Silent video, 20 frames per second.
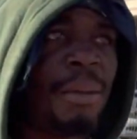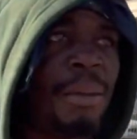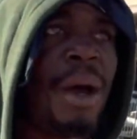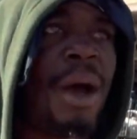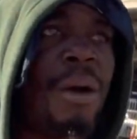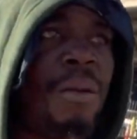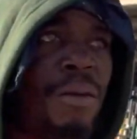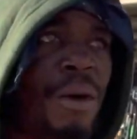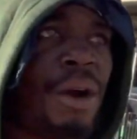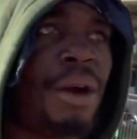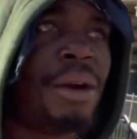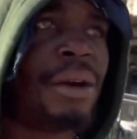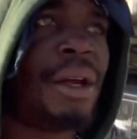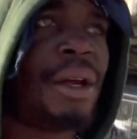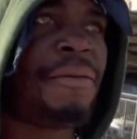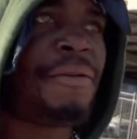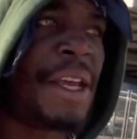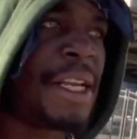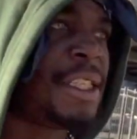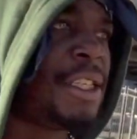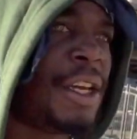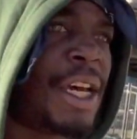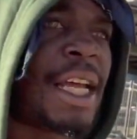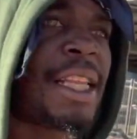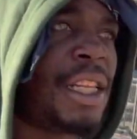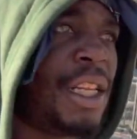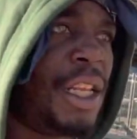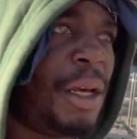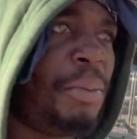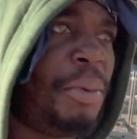of them work. If they still got
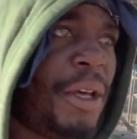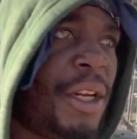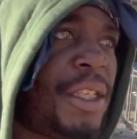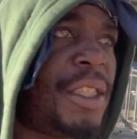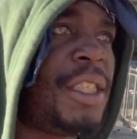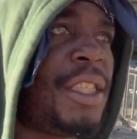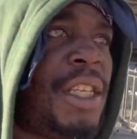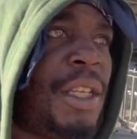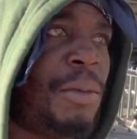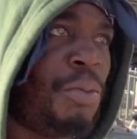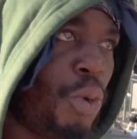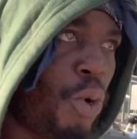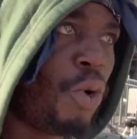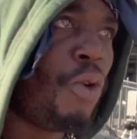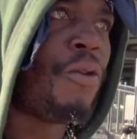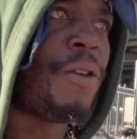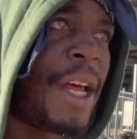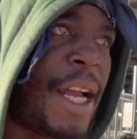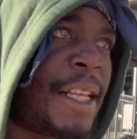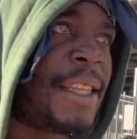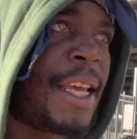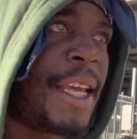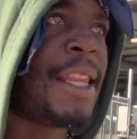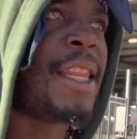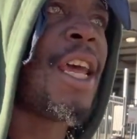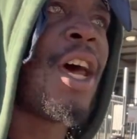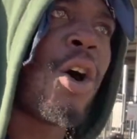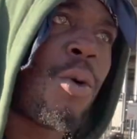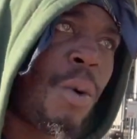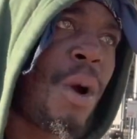the ability to move like that,
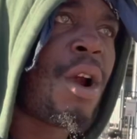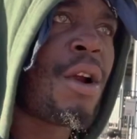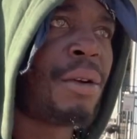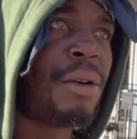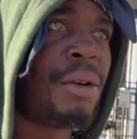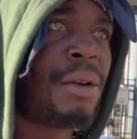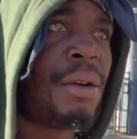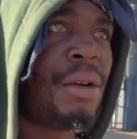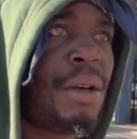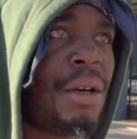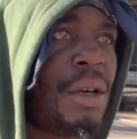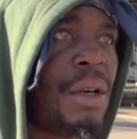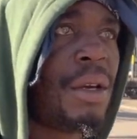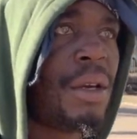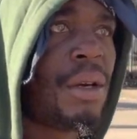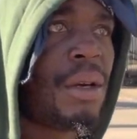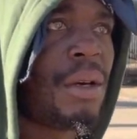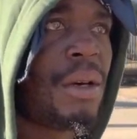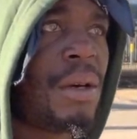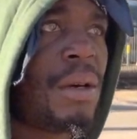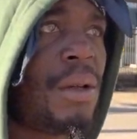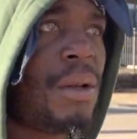they'll work. Because that's what I